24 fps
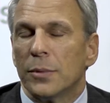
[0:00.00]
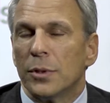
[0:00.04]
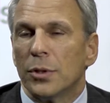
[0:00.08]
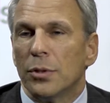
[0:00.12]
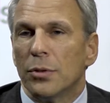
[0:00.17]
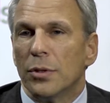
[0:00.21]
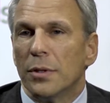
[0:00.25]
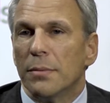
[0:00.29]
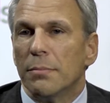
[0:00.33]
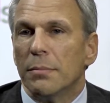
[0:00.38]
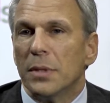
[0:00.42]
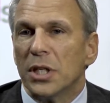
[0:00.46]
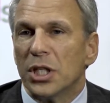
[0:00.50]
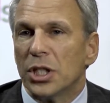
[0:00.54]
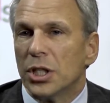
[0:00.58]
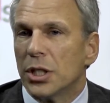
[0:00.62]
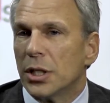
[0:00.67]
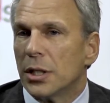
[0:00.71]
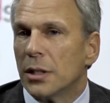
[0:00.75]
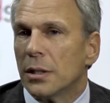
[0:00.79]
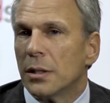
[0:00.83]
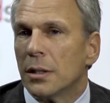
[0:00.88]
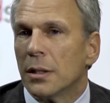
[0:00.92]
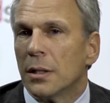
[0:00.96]
to the
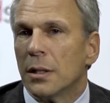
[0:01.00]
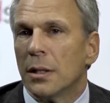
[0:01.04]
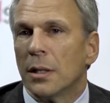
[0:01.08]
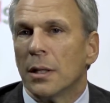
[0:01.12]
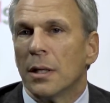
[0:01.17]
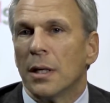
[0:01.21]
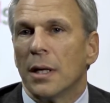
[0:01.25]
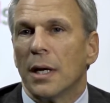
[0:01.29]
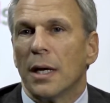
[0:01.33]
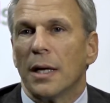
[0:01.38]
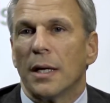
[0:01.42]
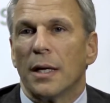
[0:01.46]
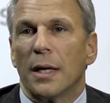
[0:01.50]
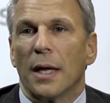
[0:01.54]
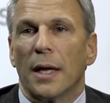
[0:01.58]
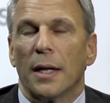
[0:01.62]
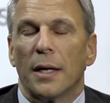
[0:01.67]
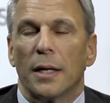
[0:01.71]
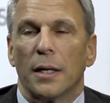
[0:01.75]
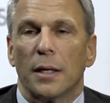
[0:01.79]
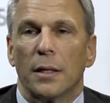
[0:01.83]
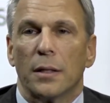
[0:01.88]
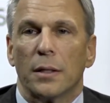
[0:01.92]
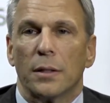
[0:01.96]
mission and
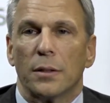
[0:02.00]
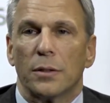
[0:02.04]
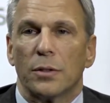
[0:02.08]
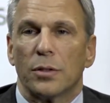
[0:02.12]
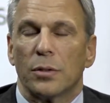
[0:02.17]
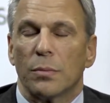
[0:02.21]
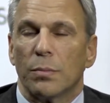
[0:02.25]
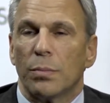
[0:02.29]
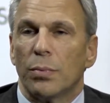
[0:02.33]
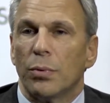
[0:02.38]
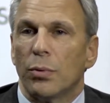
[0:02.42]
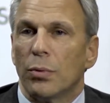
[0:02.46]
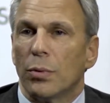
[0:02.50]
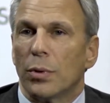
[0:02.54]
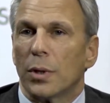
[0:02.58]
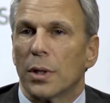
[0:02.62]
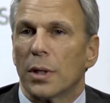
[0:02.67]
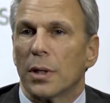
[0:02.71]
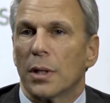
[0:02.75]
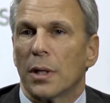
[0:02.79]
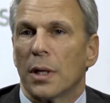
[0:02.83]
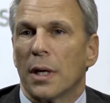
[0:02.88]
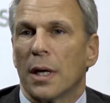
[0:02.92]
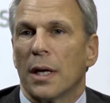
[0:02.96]
getting
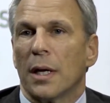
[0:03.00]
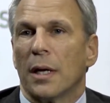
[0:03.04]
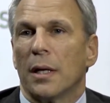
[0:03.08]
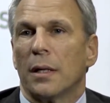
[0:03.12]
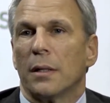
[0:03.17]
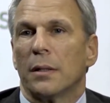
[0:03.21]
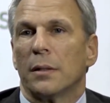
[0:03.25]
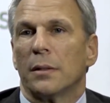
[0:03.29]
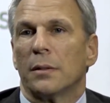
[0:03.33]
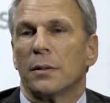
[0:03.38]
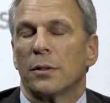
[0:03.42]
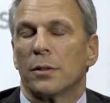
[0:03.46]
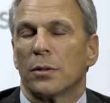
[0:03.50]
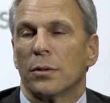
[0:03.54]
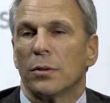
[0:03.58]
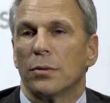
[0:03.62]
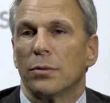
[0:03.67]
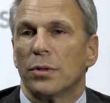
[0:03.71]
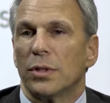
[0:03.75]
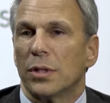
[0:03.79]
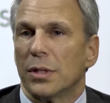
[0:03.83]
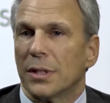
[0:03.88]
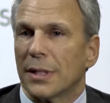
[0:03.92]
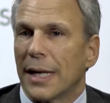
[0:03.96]
support and
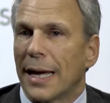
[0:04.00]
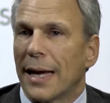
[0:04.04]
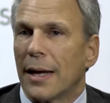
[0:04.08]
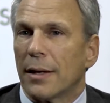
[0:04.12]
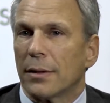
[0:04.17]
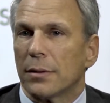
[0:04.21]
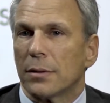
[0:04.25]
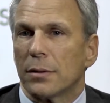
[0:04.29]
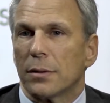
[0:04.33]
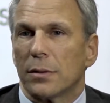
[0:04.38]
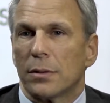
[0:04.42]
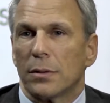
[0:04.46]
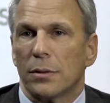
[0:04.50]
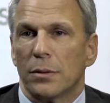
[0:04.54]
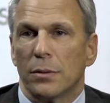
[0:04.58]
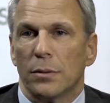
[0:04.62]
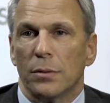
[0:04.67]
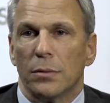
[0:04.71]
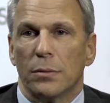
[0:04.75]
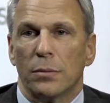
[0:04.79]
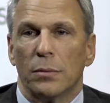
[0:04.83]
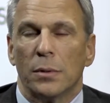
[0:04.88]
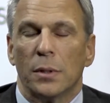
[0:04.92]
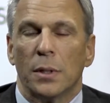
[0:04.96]
solutions out
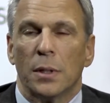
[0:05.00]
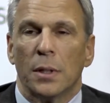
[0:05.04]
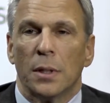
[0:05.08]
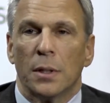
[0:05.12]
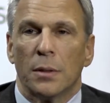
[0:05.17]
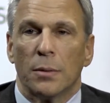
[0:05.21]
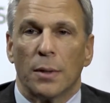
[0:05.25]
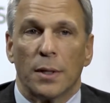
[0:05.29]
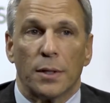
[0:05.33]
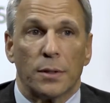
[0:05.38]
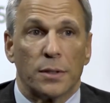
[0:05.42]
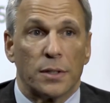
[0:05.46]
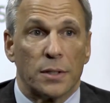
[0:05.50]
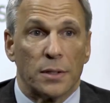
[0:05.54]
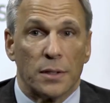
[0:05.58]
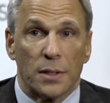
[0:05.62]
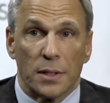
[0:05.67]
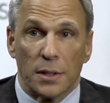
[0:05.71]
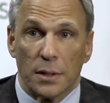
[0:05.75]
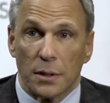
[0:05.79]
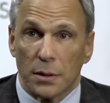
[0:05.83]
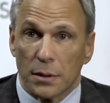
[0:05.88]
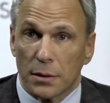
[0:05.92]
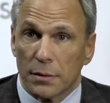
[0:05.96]
to whether it's in
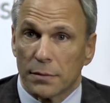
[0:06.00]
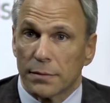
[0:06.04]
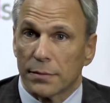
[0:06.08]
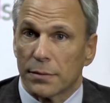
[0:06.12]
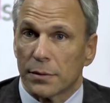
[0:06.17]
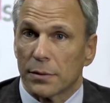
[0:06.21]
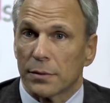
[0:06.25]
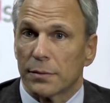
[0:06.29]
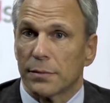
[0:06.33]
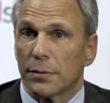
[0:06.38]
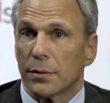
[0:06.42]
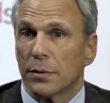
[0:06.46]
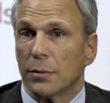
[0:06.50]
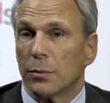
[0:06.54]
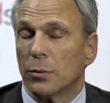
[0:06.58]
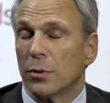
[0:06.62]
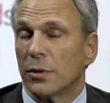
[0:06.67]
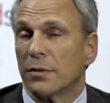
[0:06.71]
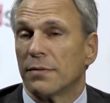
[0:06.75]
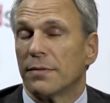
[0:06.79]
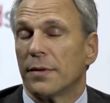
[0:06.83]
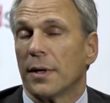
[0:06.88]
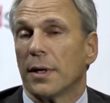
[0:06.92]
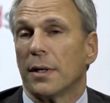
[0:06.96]
theater for, for the
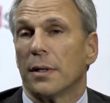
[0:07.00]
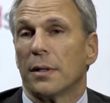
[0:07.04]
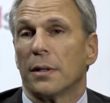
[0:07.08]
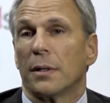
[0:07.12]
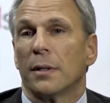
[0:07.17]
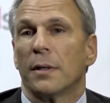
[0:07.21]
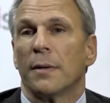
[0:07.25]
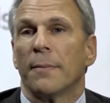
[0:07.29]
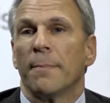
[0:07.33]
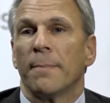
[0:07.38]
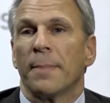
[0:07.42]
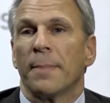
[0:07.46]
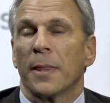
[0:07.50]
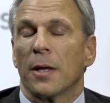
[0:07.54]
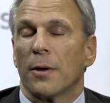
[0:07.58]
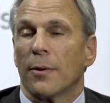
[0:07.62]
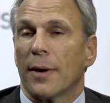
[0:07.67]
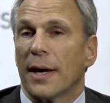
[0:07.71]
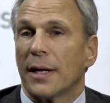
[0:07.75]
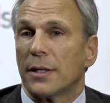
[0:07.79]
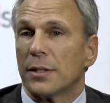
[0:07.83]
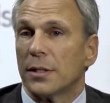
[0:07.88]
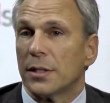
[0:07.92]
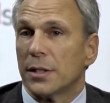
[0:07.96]
warfighter
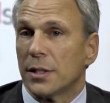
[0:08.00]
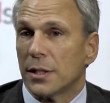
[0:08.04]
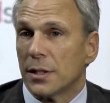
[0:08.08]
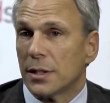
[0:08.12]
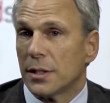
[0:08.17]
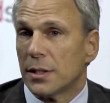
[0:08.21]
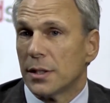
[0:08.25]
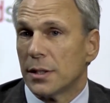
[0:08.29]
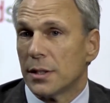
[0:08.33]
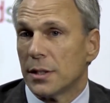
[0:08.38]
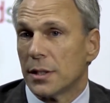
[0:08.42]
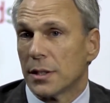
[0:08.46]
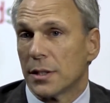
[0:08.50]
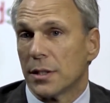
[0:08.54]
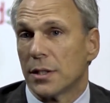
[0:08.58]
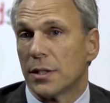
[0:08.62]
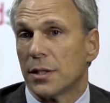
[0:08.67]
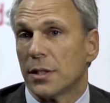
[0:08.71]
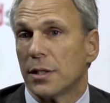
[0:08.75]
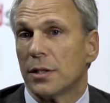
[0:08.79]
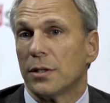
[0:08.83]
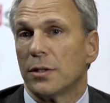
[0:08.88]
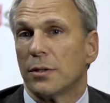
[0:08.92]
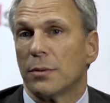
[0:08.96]
or out to citizens and
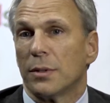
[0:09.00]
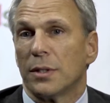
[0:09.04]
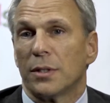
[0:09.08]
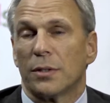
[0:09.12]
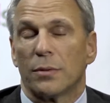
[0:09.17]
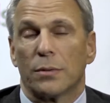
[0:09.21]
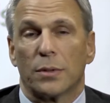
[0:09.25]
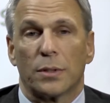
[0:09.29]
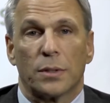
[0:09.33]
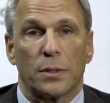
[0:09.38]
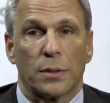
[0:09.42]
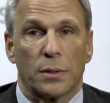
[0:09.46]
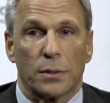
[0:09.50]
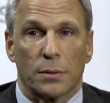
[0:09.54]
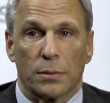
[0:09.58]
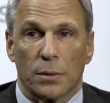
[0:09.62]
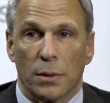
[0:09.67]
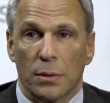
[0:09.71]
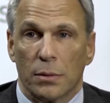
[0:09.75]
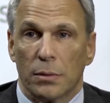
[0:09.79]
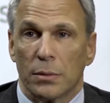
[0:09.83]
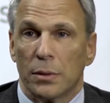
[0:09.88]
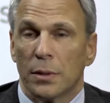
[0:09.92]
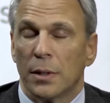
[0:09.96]
constituents or to
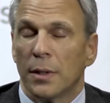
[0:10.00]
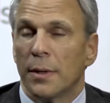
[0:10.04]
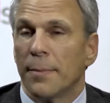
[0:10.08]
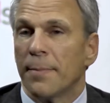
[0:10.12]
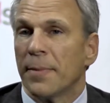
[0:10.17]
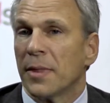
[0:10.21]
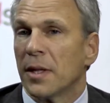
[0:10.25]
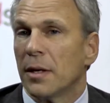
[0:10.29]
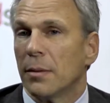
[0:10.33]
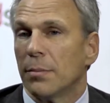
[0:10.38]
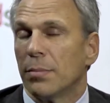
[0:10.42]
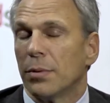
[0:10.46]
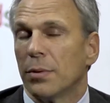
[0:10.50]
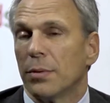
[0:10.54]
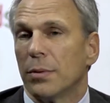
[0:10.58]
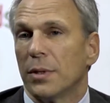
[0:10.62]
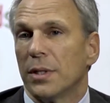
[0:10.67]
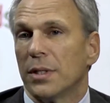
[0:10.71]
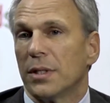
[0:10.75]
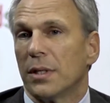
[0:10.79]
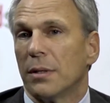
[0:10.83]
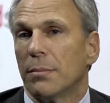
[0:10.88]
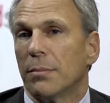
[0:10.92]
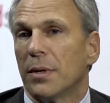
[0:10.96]
their own
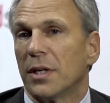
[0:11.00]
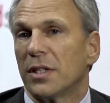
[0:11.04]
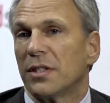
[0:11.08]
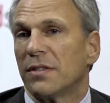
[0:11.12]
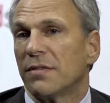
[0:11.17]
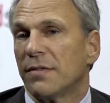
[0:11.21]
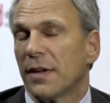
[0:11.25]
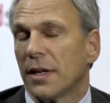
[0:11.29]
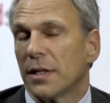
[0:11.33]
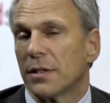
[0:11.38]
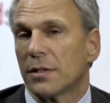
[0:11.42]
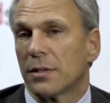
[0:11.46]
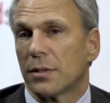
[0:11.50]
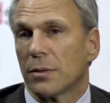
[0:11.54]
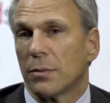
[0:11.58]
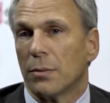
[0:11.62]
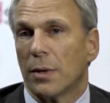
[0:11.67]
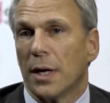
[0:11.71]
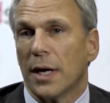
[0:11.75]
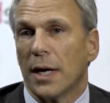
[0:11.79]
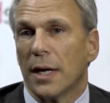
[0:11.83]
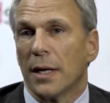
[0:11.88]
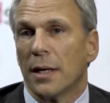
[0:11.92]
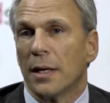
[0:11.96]
employees in a much faster
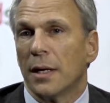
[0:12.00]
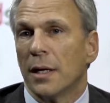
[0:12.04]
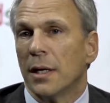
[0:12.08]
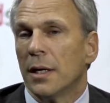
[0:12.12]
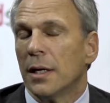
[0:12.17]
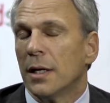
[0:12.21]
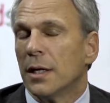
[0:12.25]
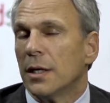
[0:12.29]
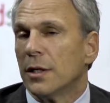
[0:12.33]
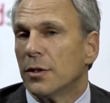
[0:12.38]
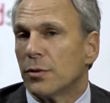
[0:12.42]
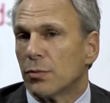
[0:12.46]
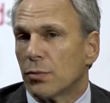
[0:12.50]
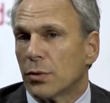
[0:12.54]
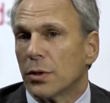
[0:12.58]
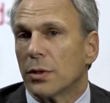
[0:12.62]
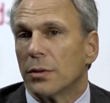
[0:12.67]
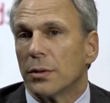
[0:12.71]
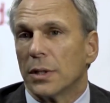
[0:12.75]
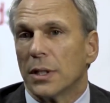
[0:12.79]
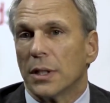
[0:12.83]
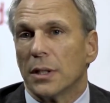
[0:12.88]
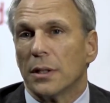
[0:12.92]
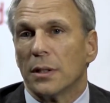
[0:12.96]
way is
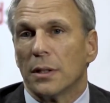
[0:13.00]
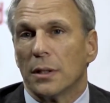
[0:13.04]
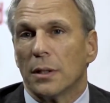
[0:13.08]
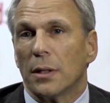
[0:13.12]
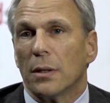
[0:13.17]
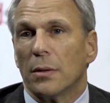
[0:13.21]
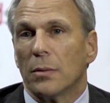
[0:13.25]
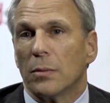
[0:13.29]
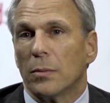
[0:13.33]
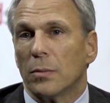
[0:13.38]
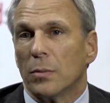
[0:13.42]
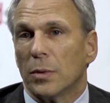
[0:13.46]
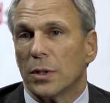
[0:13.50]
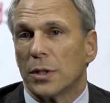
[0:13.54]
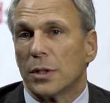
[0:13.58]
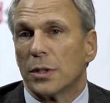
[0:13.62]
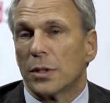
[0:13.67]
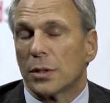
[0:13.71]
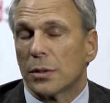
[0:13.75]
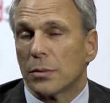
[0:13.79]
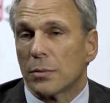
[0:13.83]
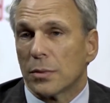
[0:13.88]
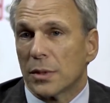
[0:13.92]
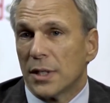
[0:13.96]
really you know
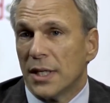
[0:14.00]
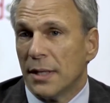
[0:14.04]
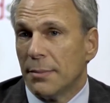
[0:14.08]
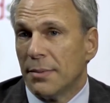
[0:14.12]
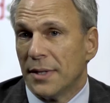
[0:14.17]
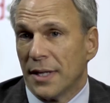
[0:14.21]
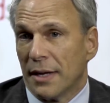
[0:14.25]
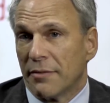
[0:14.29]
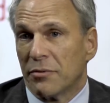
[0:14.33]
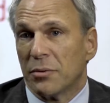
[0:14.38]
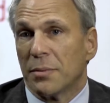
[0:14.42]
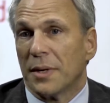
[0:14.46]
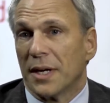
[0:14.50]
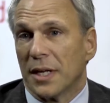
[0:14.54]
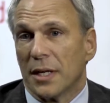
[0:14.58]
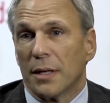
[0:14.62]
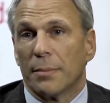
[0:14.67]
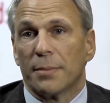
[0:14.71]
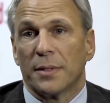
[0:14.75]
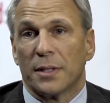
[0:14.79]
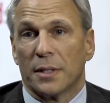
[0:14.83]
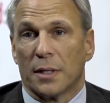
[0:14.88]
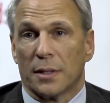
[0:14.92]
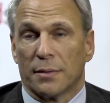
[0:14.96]
what's keeping everybody
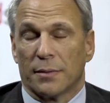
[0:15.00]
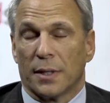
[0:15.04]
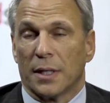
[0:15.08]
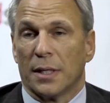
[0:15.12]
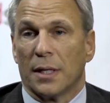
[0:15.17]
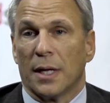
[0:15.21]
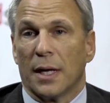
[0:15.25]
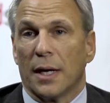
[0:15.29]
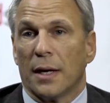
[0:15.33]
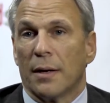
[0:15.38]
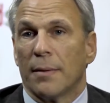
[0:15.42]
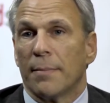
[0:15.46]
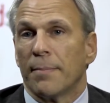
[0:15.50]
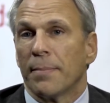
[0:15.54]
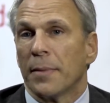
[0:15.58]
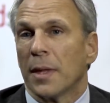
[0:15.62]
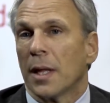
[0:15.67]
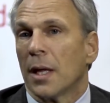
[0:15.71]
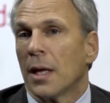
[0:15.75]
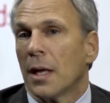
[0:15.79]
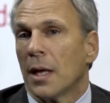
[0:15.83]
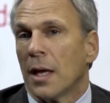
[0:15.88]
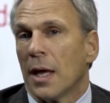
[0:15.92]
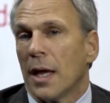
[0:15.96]
up at night right now
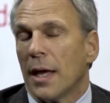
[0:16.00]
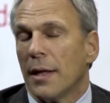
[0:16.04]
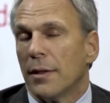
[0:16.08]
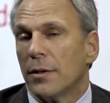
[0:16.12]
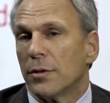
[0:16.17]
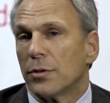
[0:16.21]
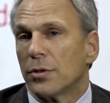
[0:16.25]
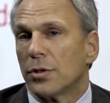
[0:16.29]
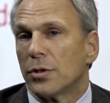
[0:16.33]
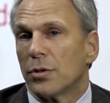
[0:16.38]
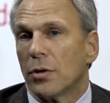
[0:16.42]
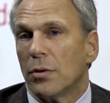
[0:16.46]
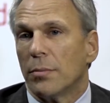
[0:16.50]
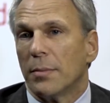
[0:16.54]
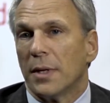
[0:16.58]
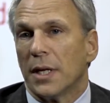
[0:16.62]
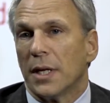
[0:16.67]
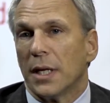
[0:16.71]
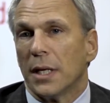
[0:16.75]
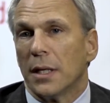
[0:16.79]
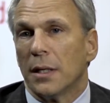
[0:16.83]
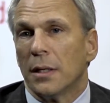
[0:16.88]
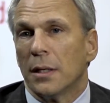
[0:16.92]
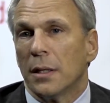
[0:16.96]
and there's so
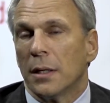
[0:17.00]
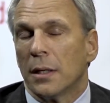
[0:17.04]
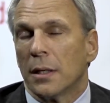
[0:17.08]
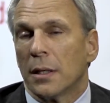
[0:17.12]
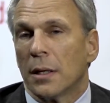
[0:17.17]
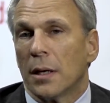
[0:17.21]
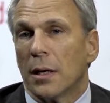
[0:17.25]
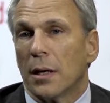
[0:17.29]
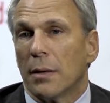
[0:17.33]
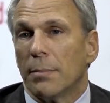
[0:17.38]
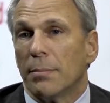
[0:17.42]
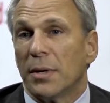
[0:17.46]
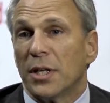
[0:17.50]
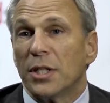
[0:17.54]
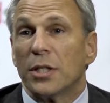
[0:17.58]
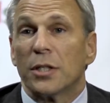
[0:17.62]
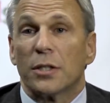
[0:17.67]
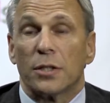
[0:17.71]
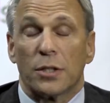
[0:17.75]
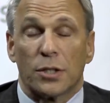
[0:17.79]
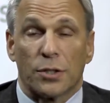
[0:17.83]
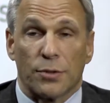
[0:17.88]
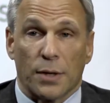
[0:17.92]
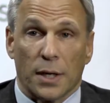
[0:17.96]
many uh, budget
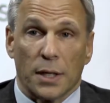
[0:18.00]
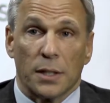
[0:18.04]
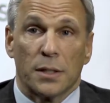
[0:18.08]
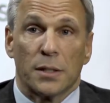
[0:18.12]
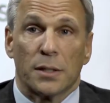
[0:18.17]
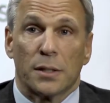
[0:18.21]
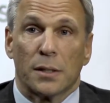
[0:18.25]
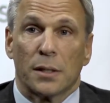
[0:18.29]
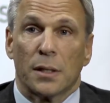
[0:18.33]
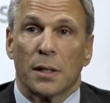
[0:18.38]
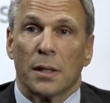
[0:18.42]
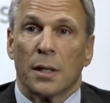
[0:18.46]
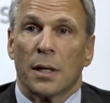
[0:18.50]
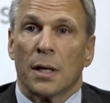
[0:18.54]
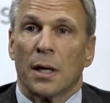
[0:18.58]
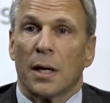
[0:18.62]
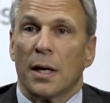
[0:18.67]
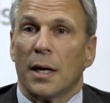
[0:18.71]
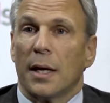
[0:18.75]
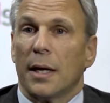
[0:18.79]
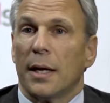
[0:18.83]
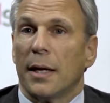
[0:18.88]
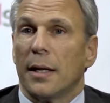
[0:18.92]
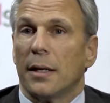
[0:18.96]
constraints
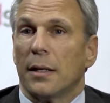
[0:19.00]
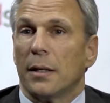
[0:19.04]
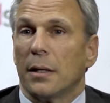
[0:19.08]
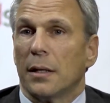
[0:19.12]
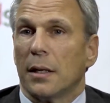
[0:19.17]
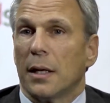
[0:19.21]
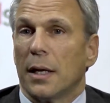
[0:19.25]
and,